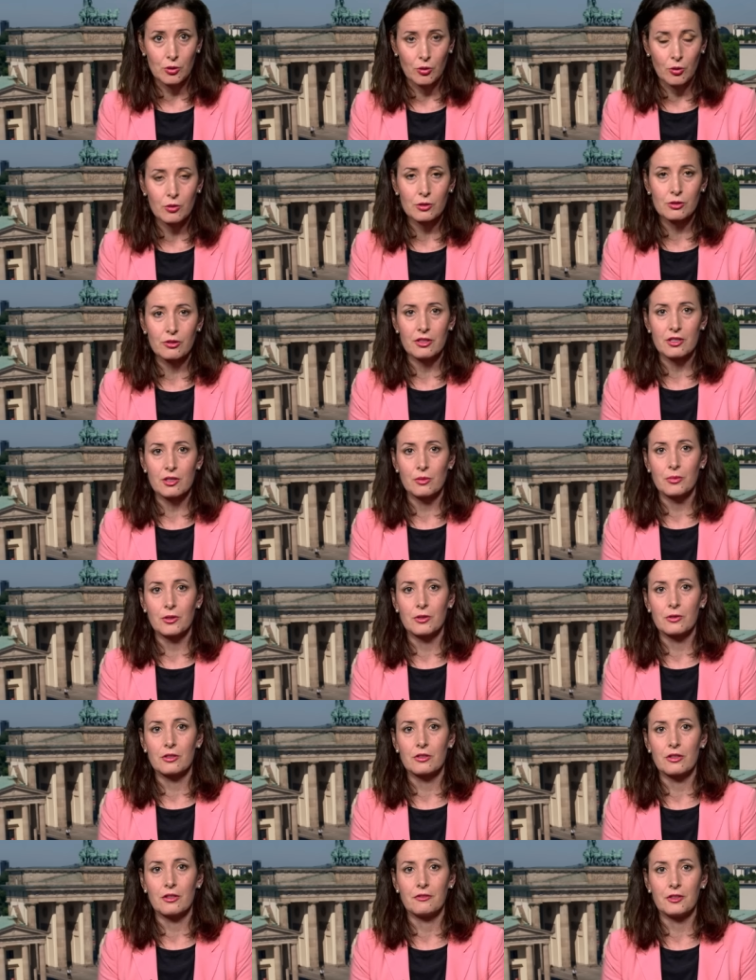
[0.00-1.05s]
also a
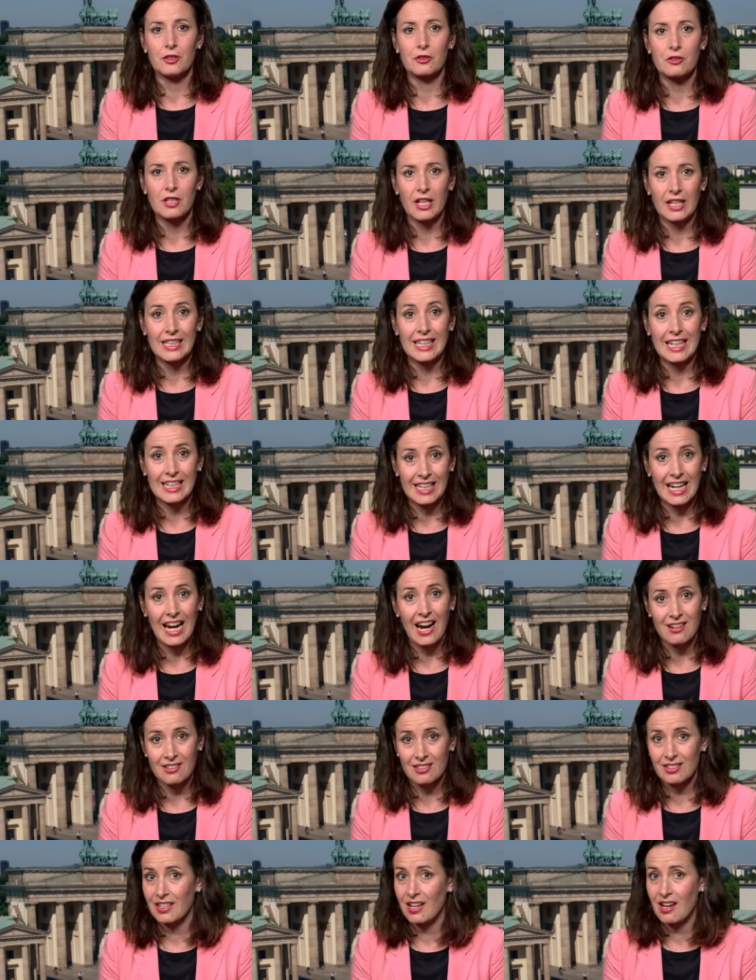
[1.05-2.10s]
supporter of Ukraine and
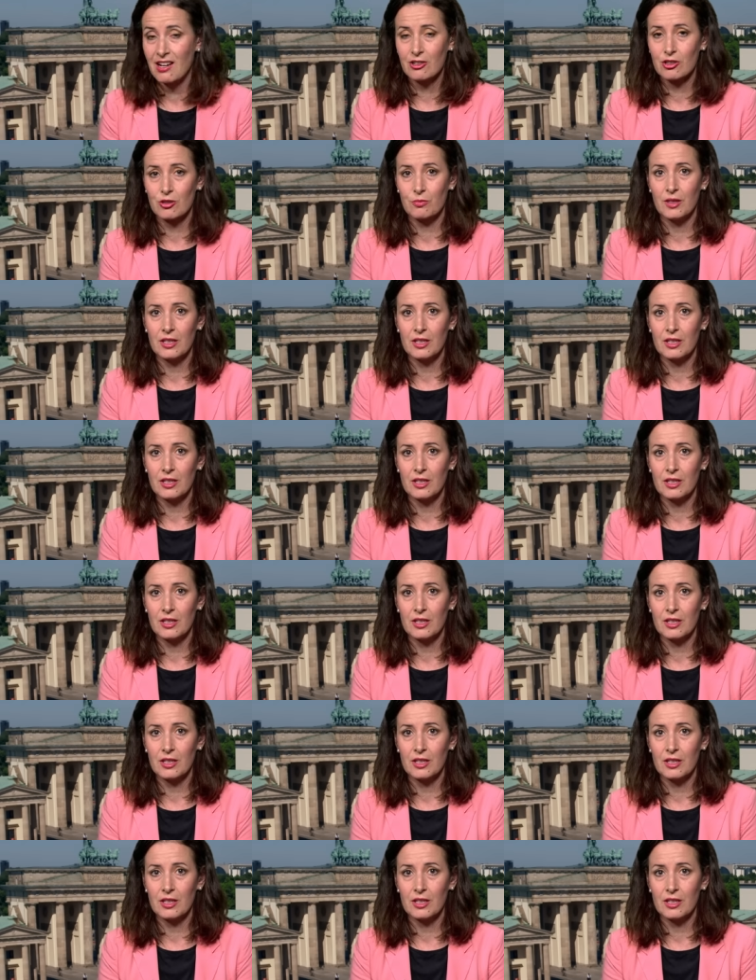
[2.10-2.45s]
has large